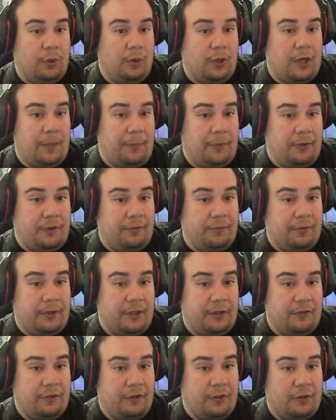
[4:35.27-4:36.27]
a couple different
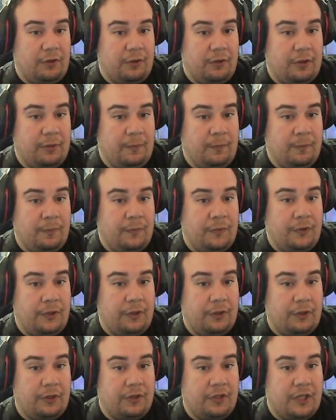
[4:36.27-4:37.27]
things you can do here.
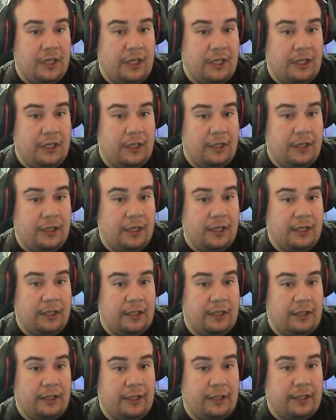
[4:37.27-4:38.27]
You can take and
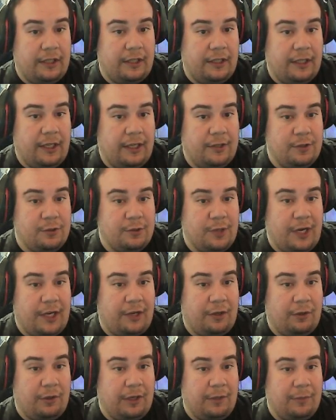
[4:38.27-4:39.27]
click and
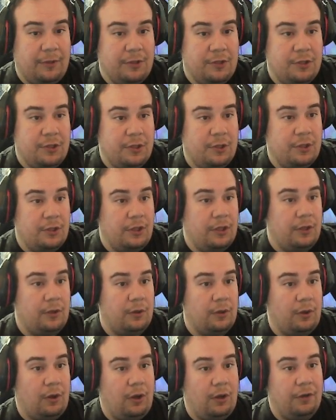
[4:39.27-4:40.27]
drag your image. You
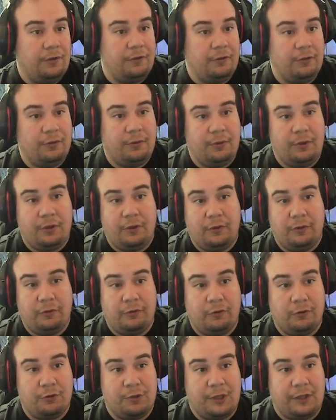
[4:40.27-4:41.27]
can also
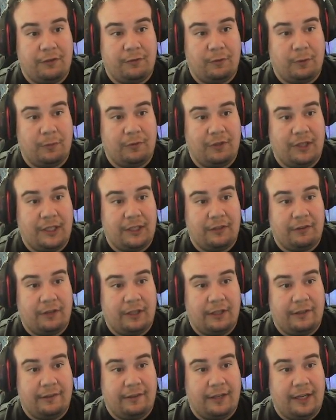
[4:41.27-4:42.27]
use your transform settings on
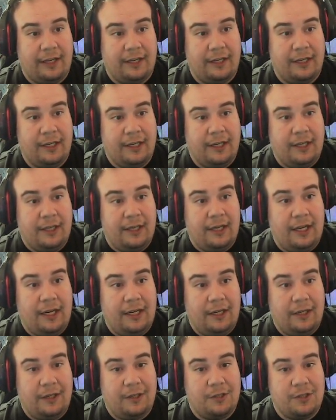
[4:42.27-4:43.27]
the side,
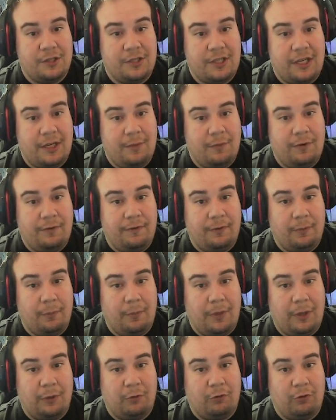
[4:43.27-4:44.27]
and you can just kind of move your
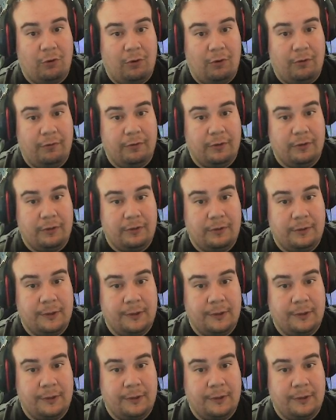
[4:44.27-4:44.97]
mouse over